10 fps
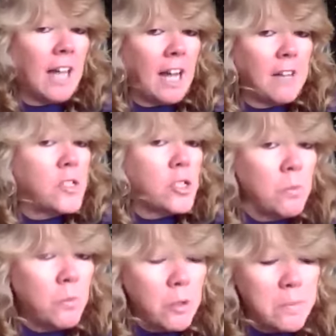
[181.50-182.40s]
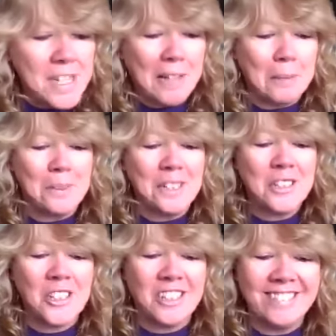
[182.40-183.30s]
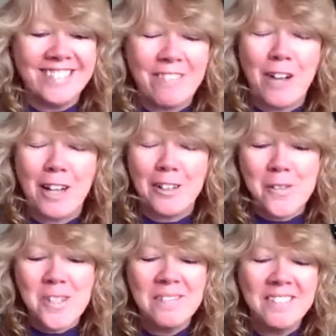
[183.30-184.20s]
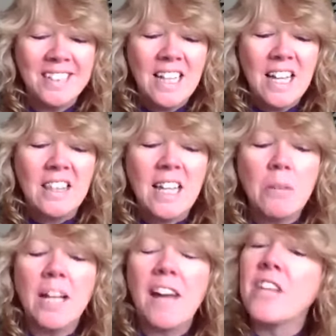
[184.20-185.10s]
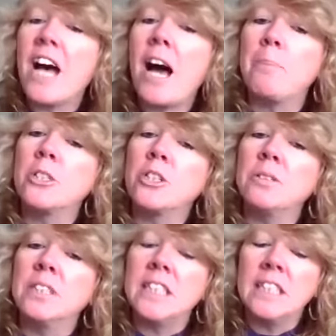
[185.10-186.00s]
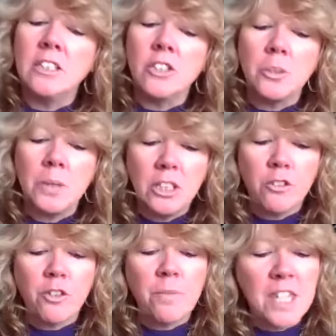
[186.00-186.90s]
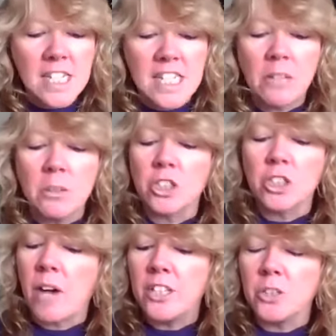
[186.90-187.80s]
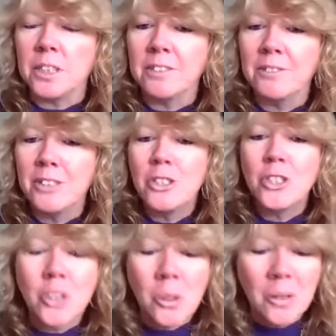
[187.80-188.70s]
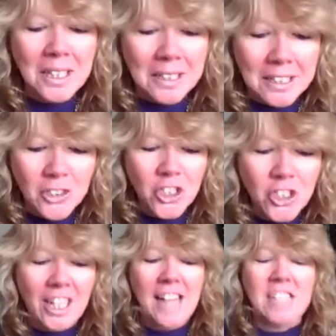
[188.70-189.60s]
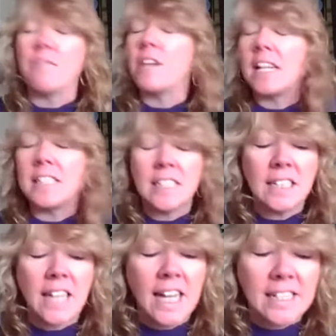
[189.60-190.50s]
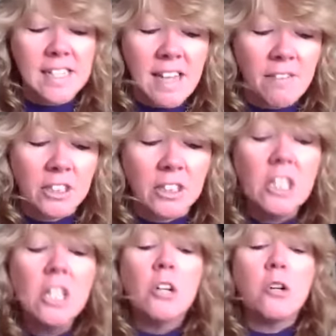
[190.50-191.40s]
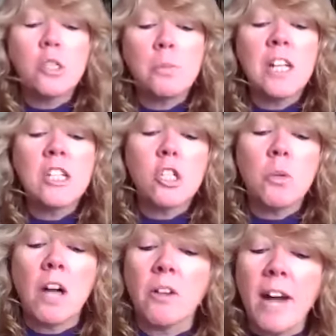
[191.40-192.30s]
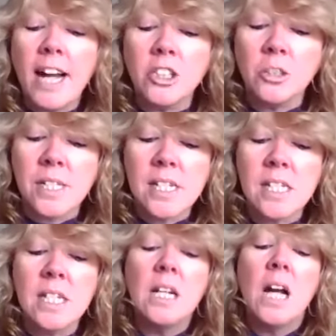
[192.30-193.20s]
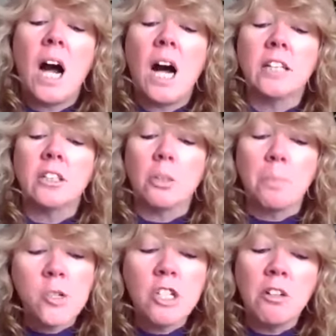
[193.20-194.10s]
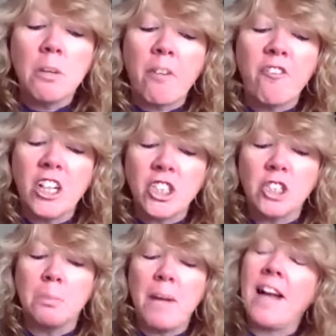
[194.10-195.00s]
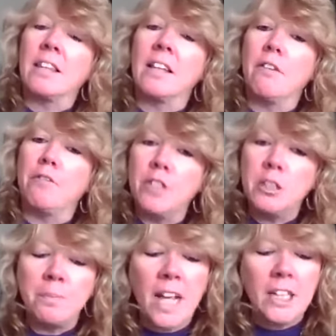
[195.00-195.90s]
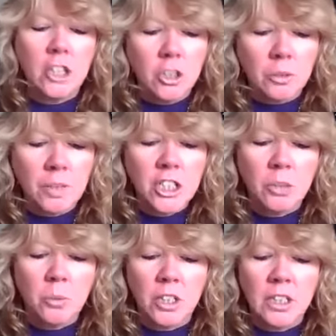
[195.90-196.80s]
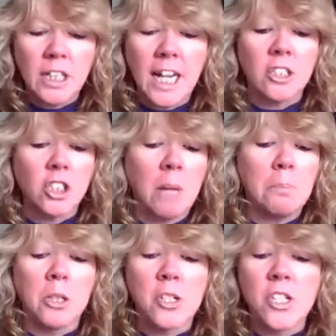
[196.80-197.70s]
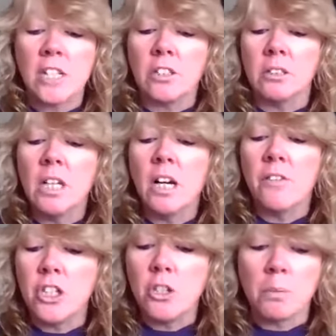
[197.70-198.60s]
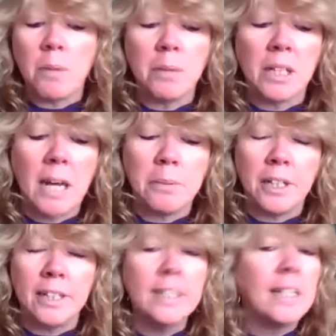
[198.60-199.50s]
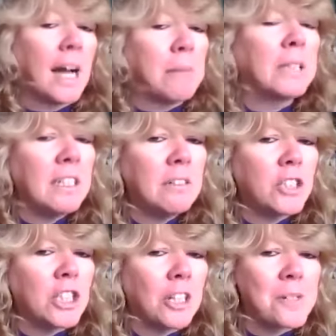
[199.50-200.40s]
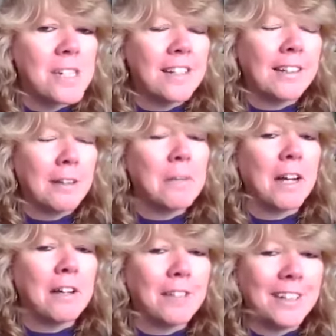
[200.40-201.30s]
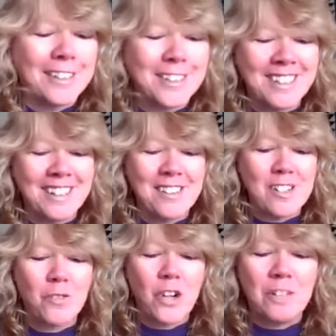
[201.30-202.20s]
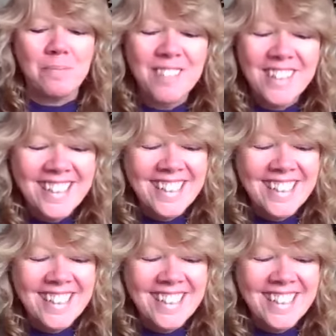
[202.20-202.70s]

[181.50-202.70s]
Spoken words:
and live Zoom room celebration that follows, they will have the opportunity to hear from the distinguished graduate, Shola Lynch, class of 1987, who speaks to our graduates on her personal and professional path of film and curation work at the Schomburg Center of the New York Public Library. I believe she hosted an alumni event actually there this fall.